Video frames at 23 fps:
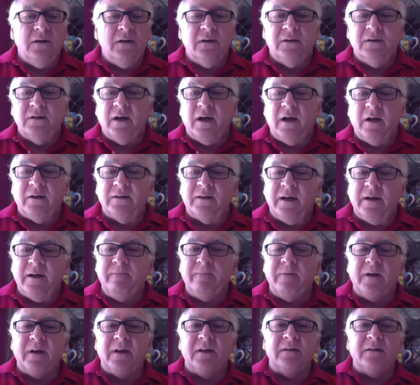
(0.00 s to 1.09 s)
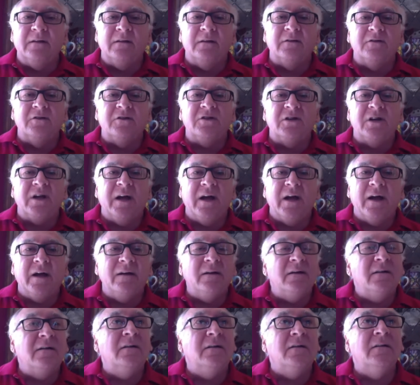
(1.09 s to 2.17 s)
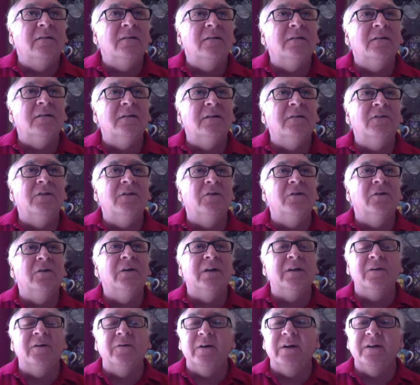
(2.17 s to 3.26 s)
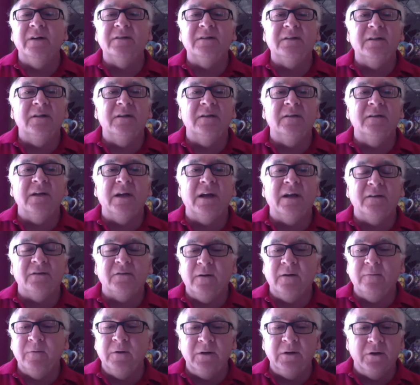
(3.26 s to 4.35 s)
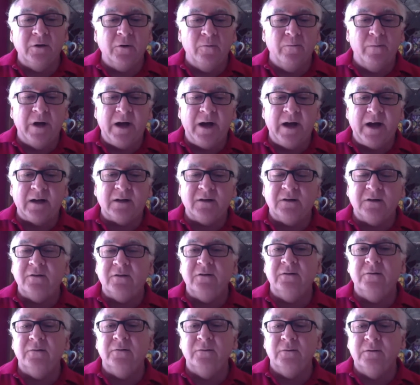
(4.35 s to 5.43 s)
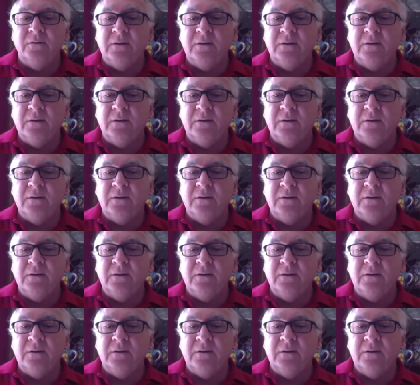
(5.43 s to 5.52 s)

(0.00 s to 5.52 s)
I'll type that in the chat if you're interested in that. So I'm going to go back to